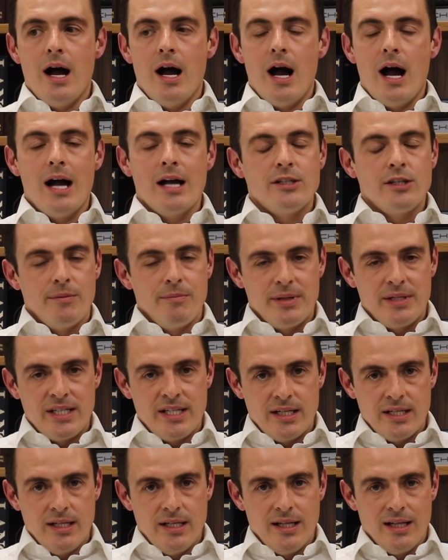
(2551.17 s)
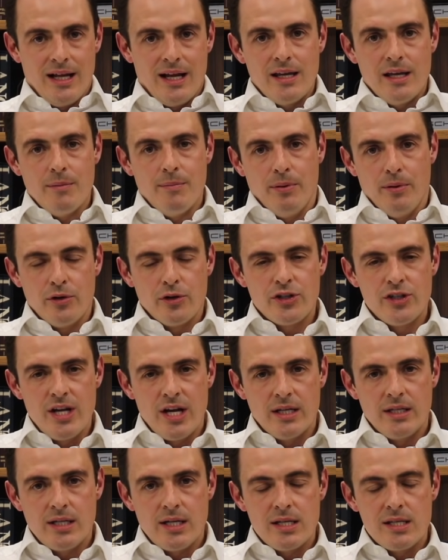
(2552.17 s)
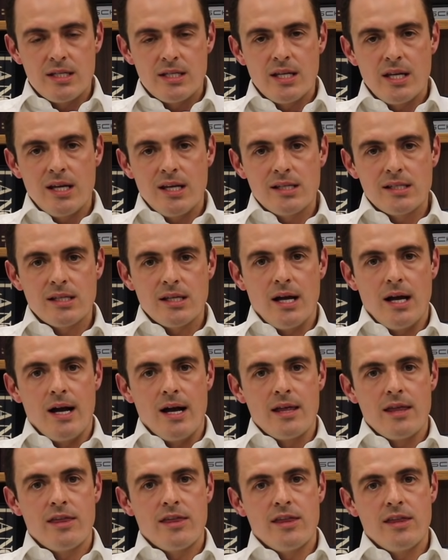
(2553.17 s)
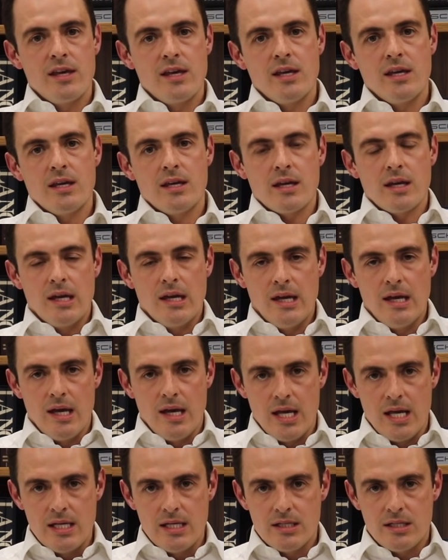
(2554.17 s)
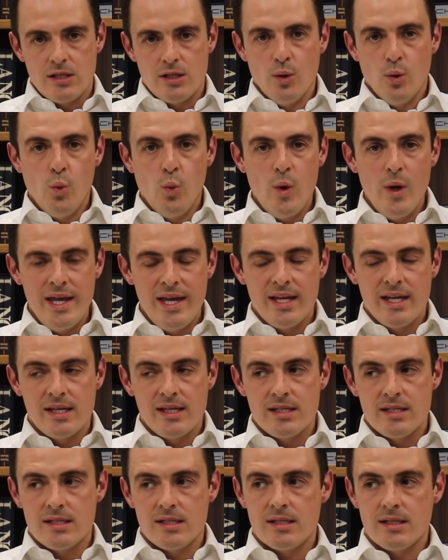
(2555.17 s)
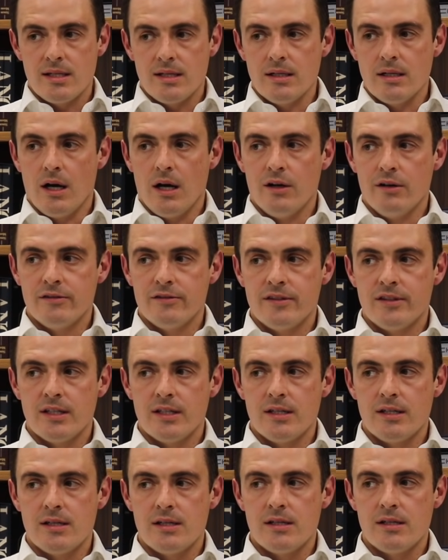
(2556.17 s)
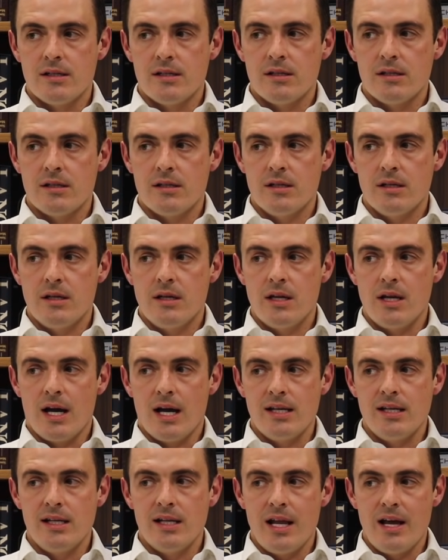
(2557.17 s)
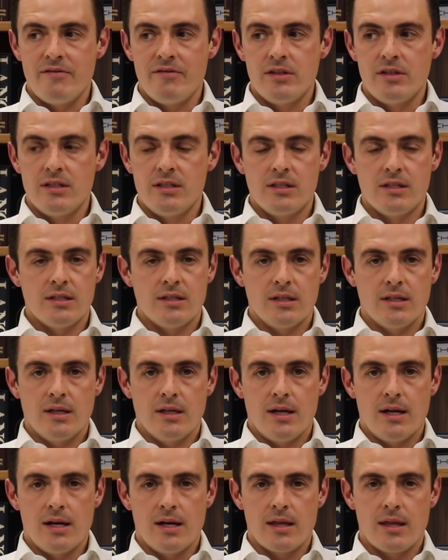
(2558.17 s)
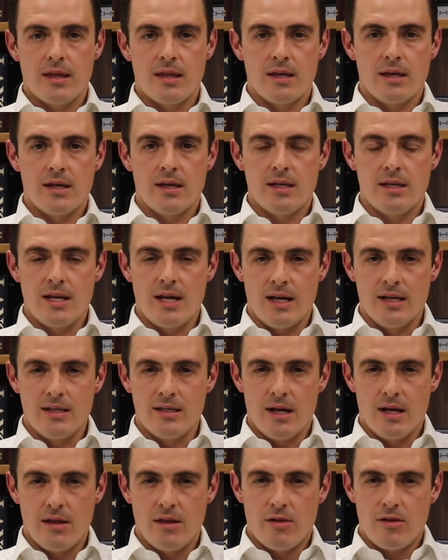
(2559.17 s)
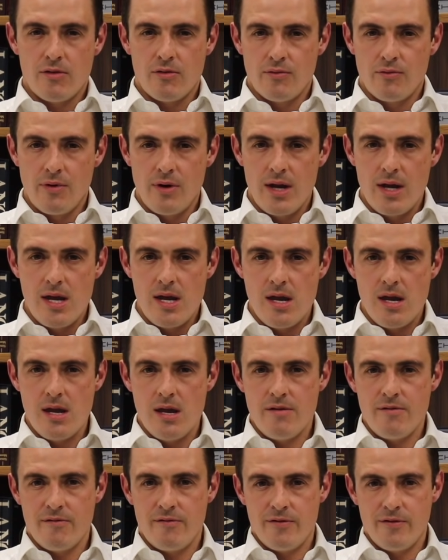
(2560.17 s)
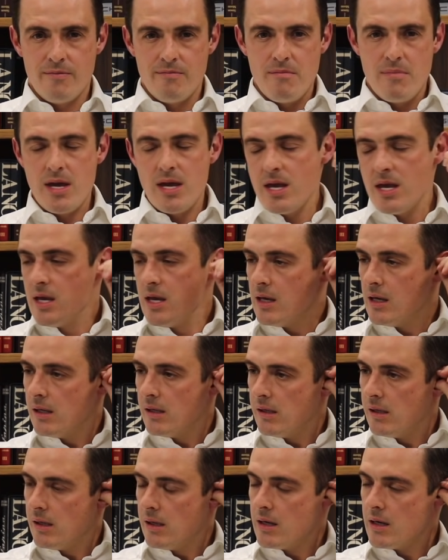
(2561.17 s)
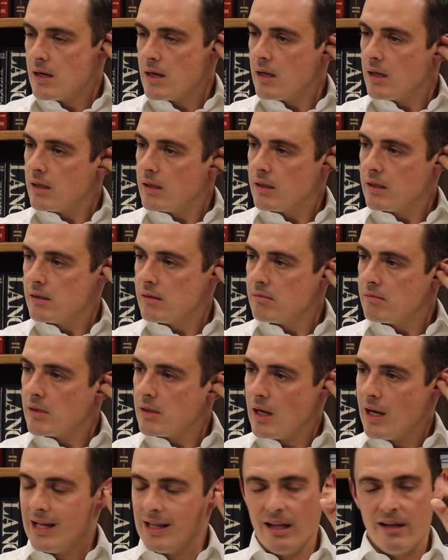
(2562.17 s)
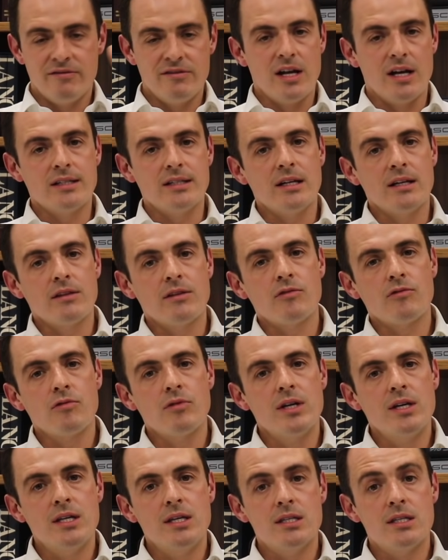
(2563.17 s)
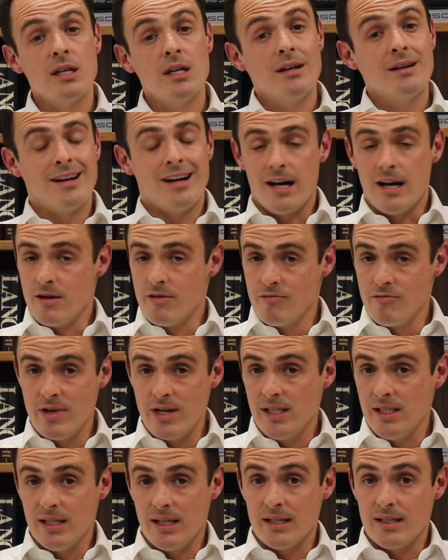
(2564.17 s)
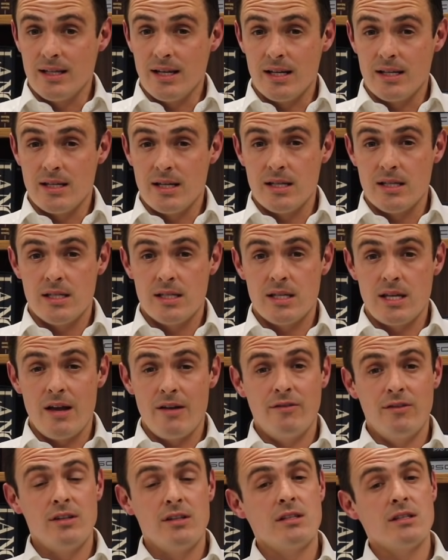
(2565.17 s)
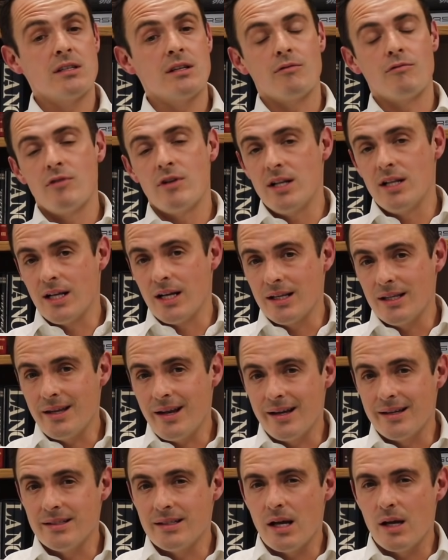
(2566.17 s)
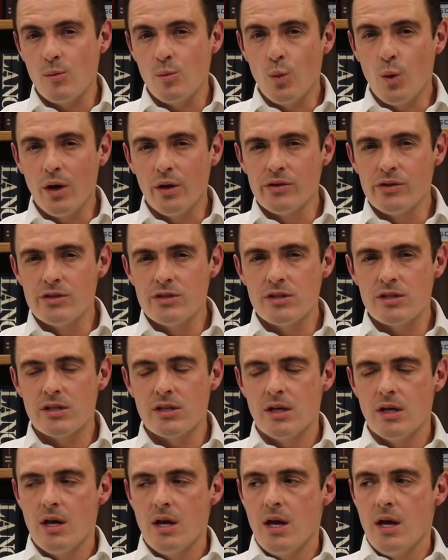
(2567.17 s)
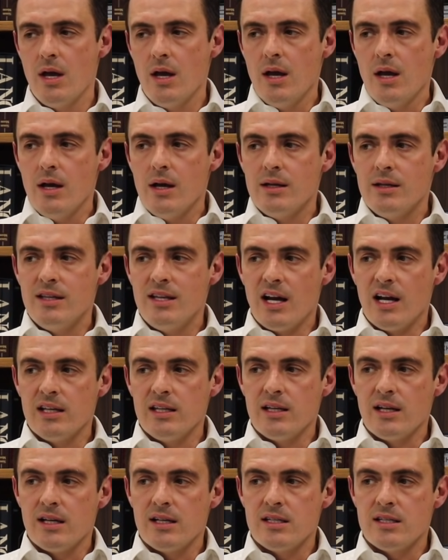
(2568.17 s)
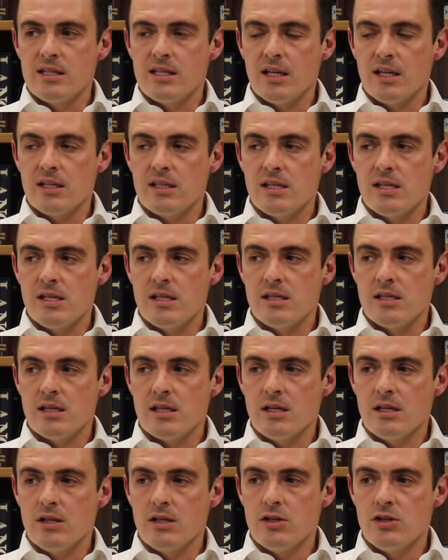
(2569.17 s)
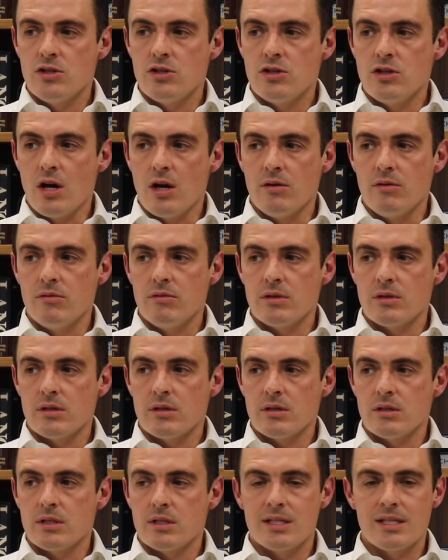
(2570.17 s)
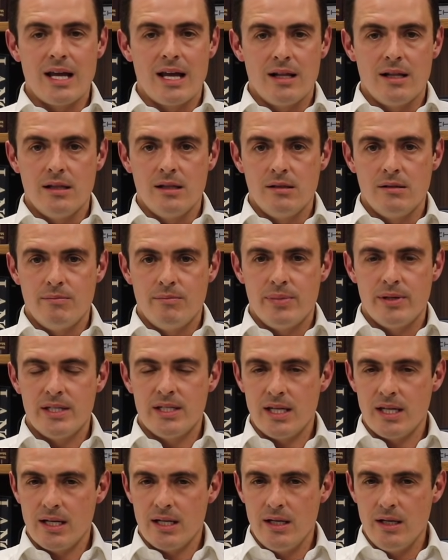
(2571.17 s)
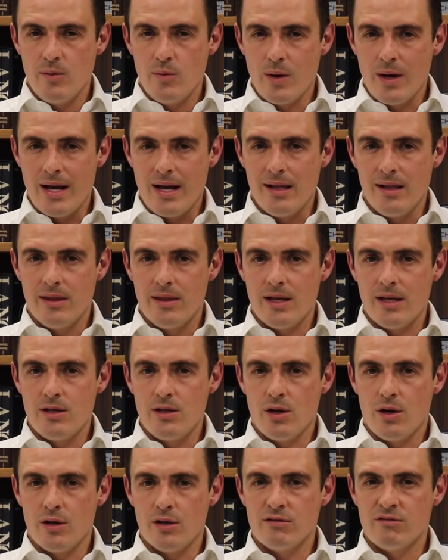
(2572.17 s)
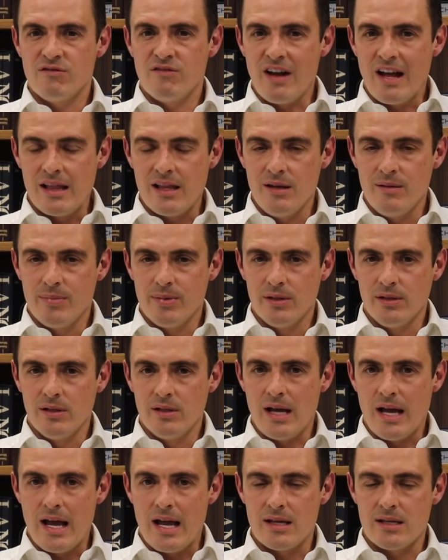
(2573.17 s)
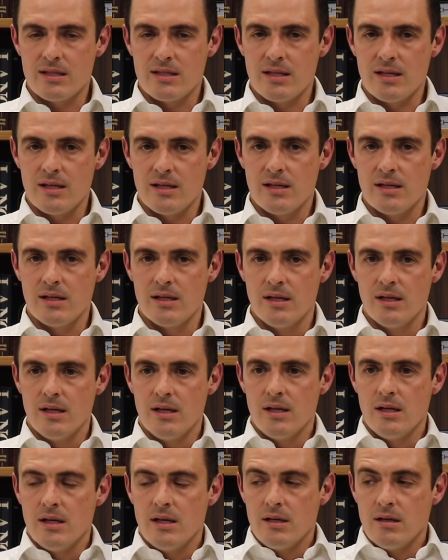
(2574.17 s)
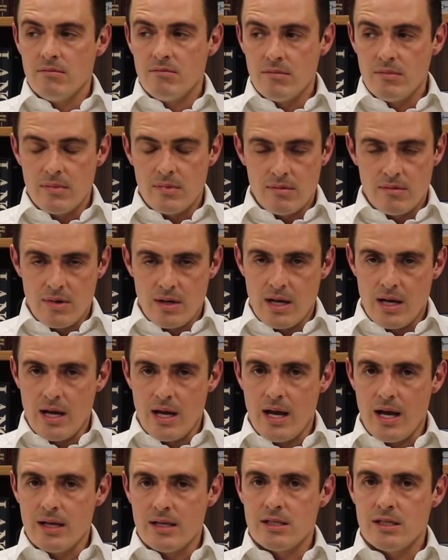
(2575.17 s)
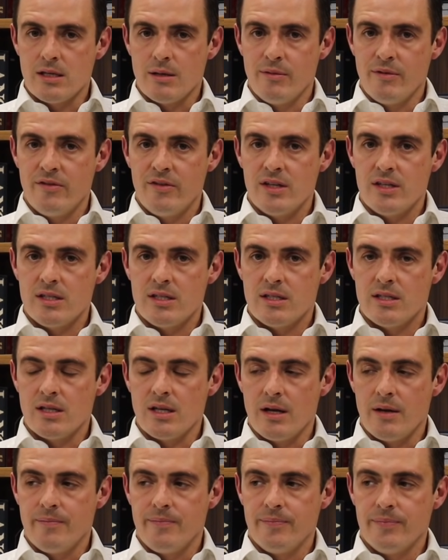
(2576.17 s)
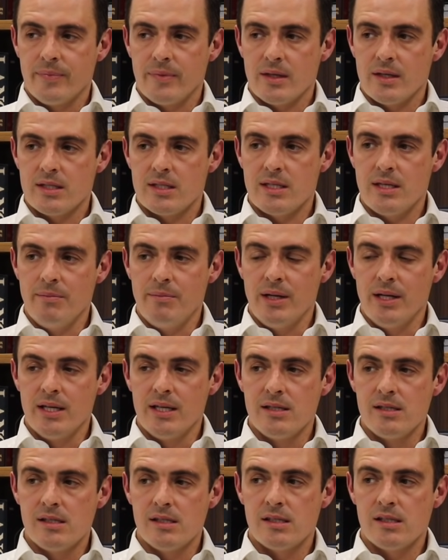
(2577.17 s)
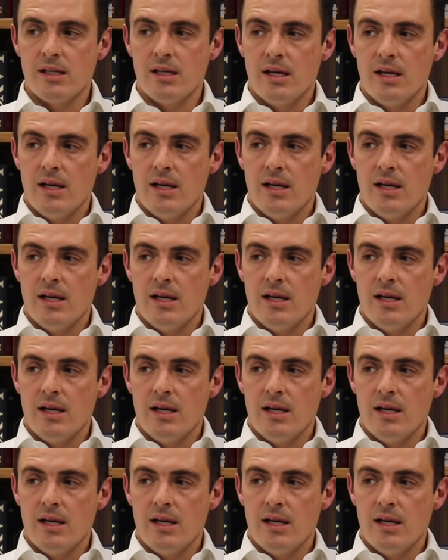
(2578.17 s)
I don't particularly like a Porsche 996. I think it's the weakest of the 911s. I think a 993 for me, I love 993s, I really like 997s, I really like 991s. 996s don't sell particularly well, they're not as valuable as the as some of its siblings.